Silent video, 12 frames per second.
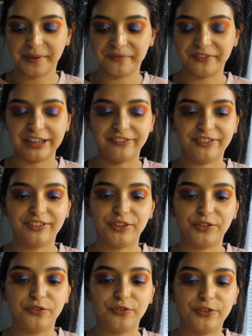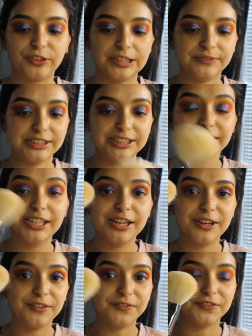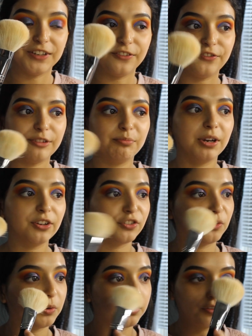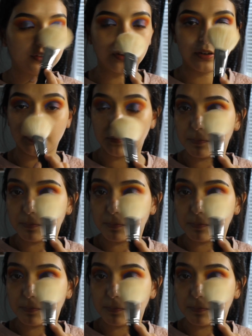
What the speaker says: M527 fluffy brush, and we're just gonna